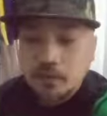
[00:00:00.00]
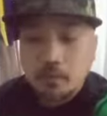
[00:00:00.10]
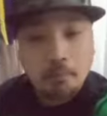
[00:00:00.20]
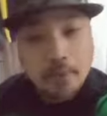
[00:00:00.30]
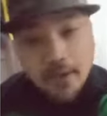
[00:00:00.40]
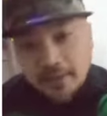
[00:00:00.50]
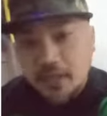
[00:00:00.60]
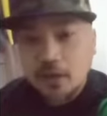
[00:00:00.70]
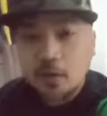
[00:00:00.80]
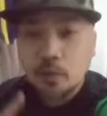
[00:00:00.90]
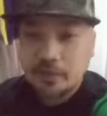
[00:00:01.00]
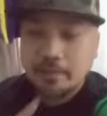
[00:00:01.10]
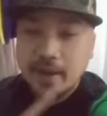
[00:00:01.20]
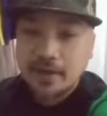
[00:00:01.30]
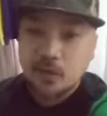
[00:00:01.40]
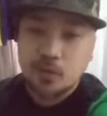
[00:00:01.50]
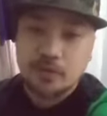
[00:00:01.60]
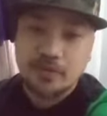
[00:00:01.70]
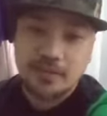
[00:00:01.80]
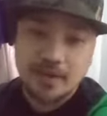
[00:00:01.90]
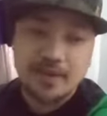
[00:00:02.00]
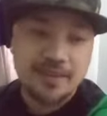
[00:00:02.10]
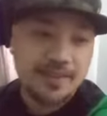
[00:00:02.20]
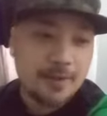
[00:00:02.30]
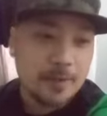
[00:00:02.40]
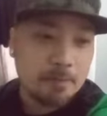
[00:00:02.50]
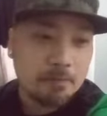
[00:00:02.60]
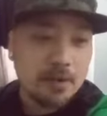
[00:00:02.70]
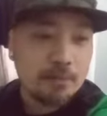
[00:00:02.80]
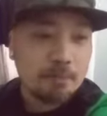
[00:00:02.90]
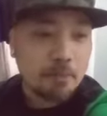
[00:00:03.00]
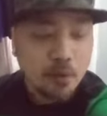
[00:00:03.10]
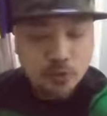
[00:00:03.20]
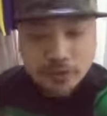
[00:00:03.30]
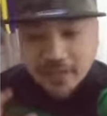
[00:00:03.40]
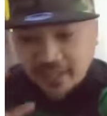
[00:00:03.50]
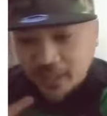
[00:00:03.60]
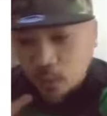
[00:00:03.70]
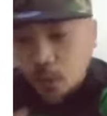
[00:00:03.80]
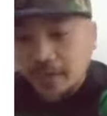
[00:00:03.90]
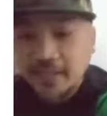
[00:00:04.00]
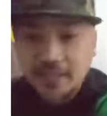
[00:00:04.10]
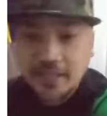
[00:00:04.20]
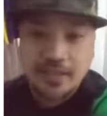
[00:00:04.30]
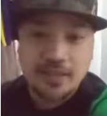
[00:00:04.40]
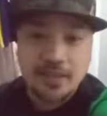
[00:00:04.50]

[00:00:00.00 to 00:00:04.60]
money will follow, 'di ba? Mag-focus tayo sa quality